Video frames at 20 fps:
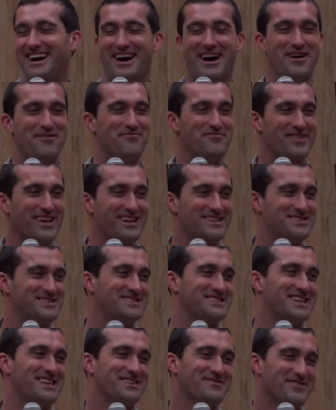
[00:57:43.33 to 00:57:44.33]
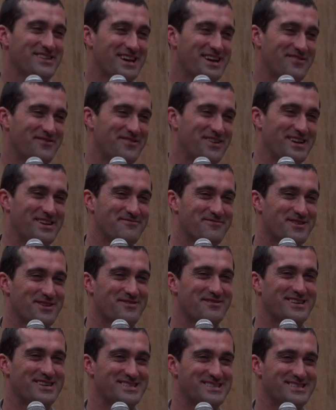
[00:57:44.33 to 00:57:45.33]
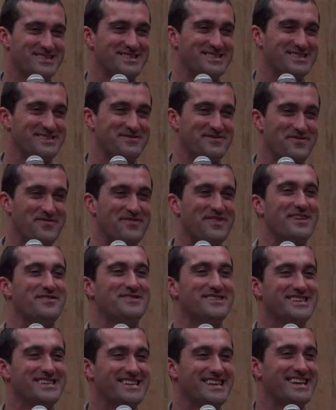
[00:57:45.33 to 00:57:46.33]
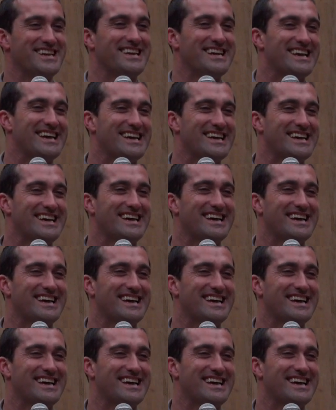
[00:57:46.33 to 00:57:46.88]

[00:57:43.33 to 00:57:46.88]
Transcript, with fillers: um, uh, does anyone have any more questions? Dee Dee